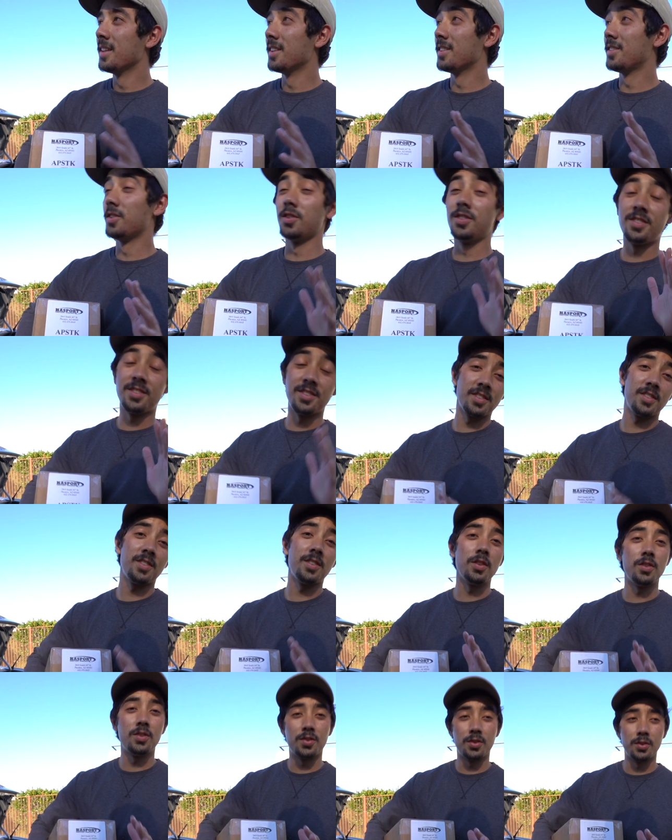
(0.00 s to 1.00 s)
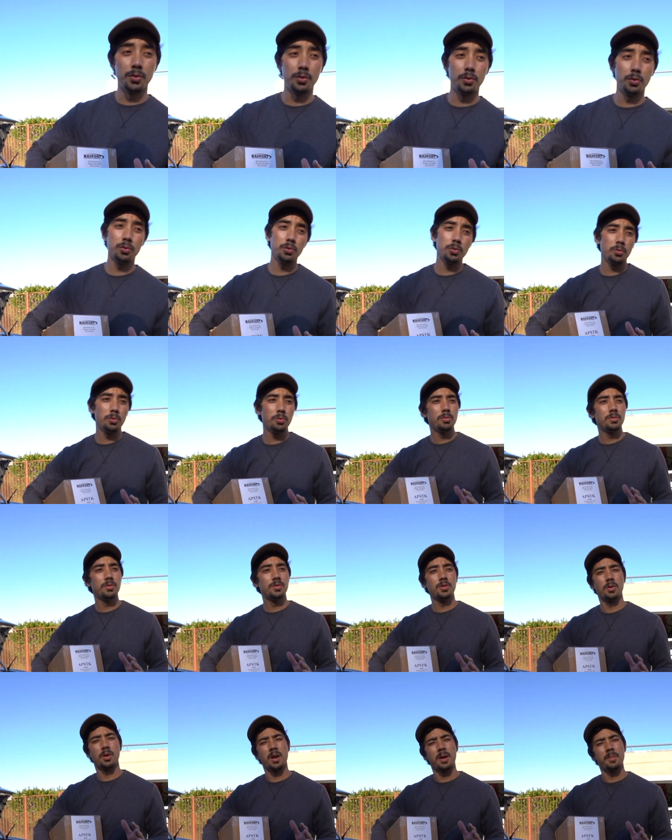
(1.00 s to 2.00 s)
These are 62
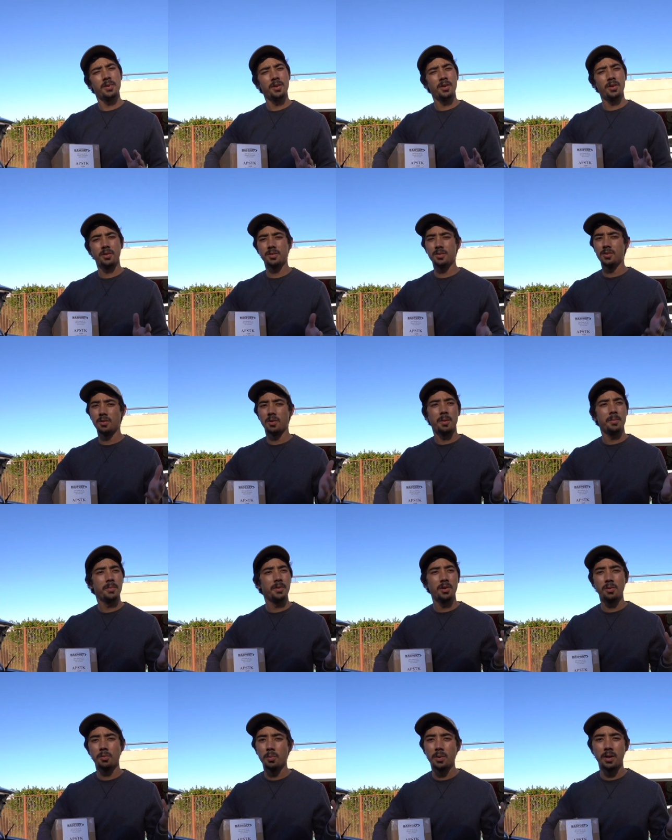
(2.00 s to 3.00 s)
durometer,